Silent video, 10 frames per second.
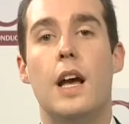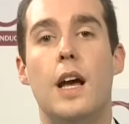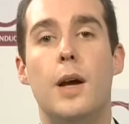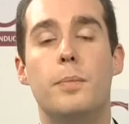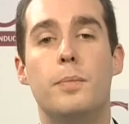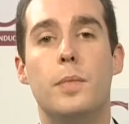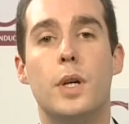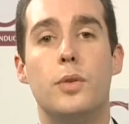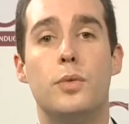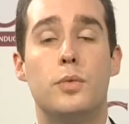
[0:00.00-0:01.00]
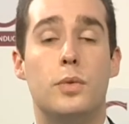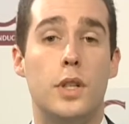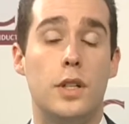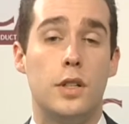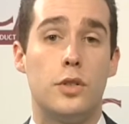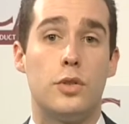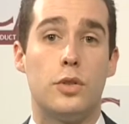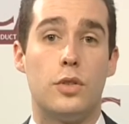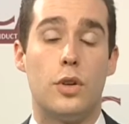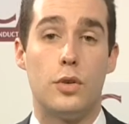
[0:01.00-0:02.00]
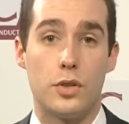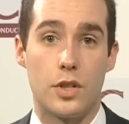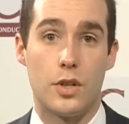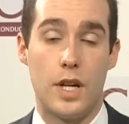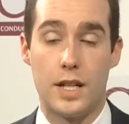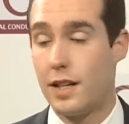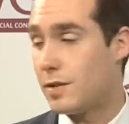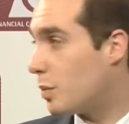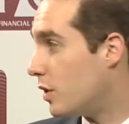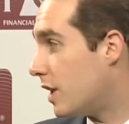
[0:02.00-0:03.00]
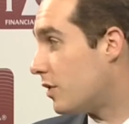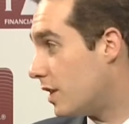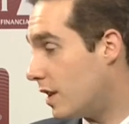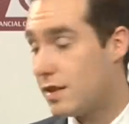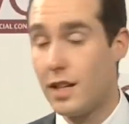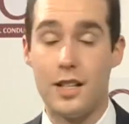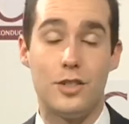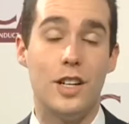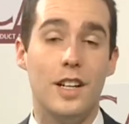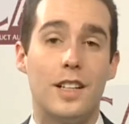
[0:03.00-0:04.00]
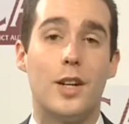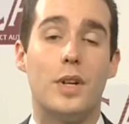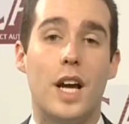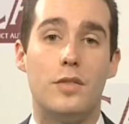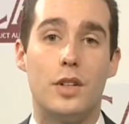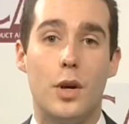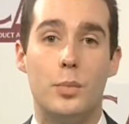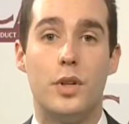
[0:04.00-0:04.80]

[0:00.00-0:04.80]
We should also, I guess, point out at this stage that we have a lot